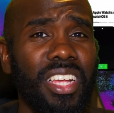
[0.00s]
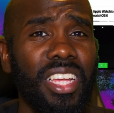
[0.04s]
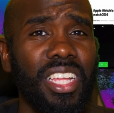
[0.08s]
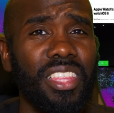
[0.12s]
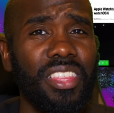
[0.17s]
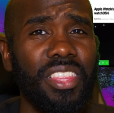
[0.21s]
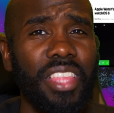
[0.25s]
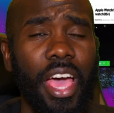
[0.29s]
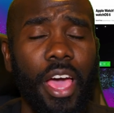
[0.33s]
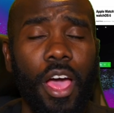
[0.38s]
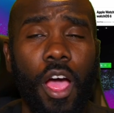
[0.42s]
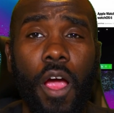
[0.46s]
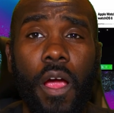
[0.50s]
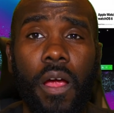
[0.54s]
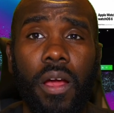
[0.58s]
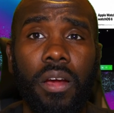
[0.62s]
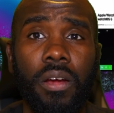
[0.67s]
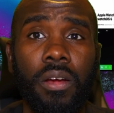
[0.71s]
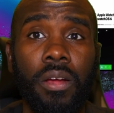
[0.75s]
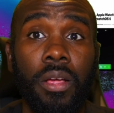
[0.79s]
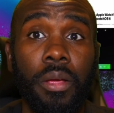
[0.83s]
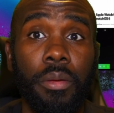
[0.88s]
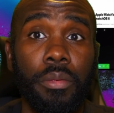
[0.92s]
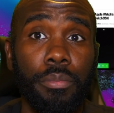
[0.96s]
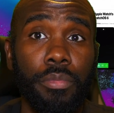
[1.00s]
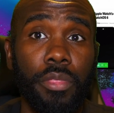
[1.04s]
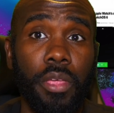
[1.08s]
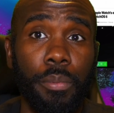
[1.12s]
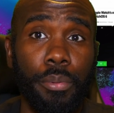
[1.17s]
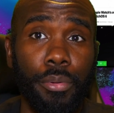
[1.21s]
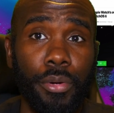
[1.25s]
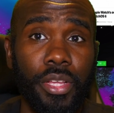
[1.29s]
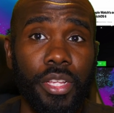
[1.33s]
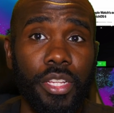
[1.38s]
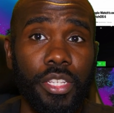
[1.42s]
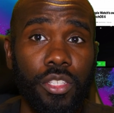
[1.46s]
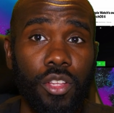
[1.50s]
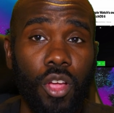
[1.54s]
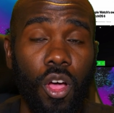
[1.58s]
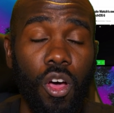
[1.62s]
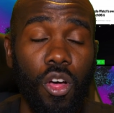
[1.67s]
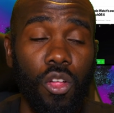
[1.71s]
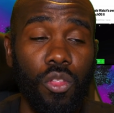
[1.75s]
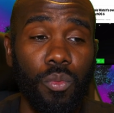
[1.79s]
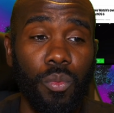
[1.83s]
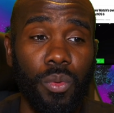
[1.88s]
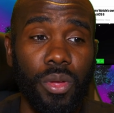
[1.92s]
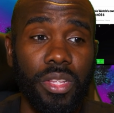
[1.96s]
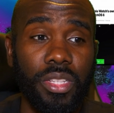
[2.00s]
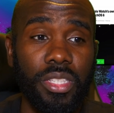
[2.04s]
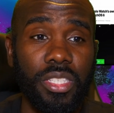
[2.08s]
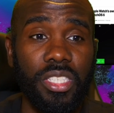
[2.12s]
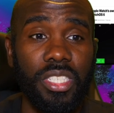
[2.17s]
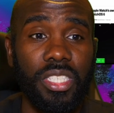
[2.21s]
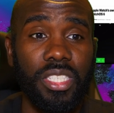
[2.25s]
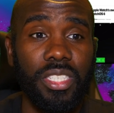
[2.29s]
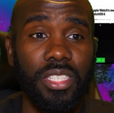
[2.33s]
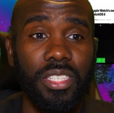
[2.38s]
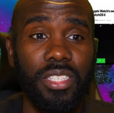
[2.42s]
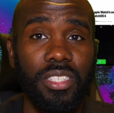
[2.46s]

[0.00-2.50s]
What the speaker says: that are the pre-installed ones.